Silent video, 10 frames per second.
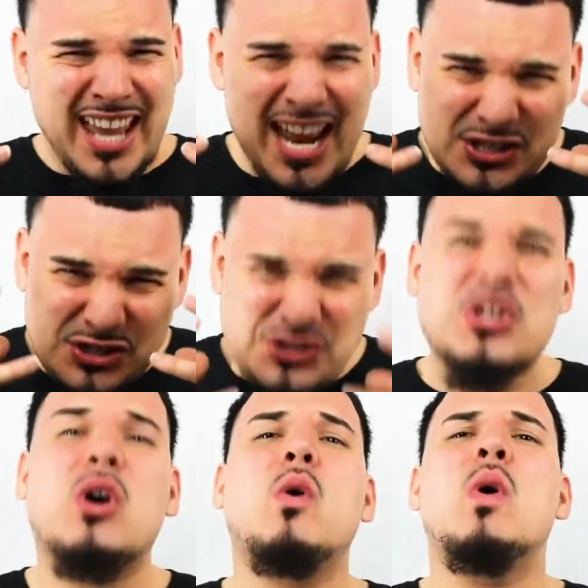And
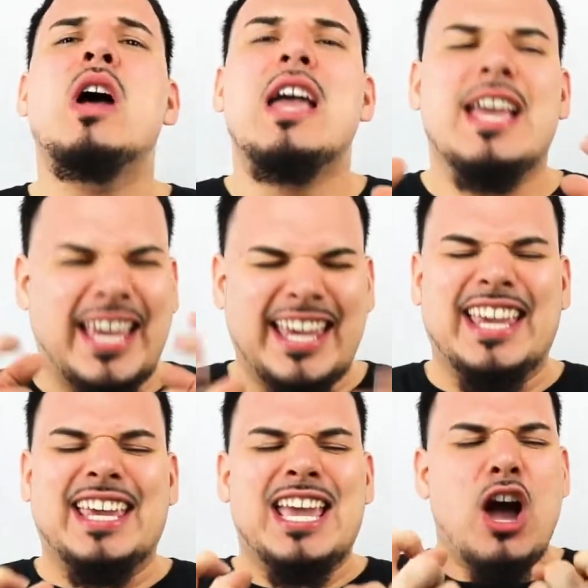so
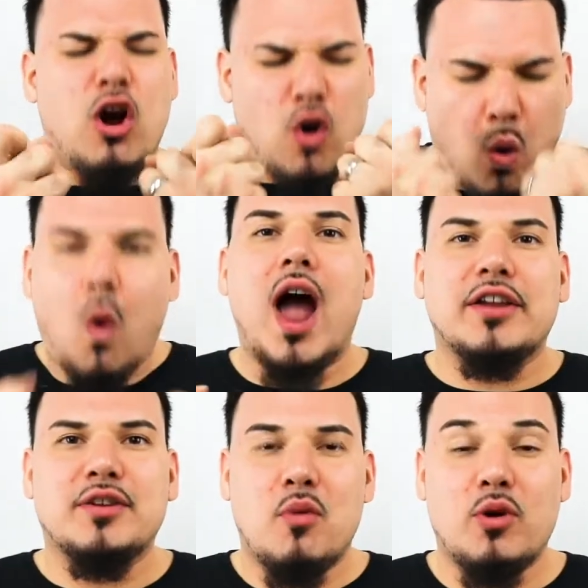he
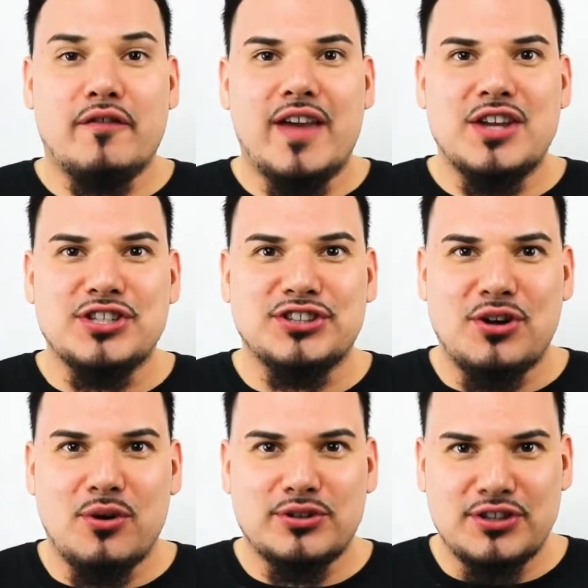acquired the motivation to
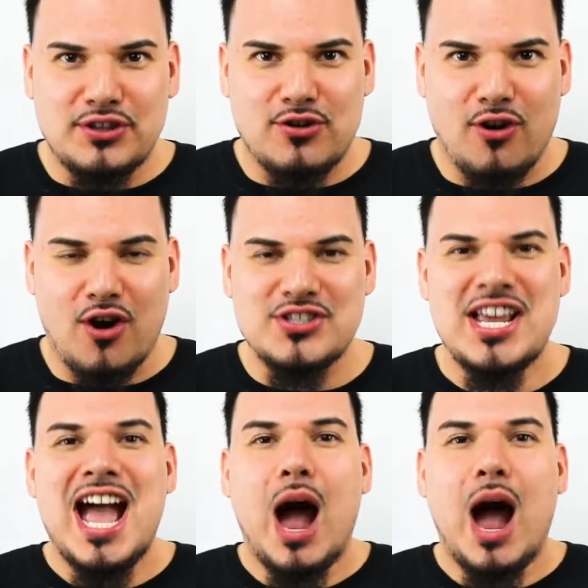go to the cross.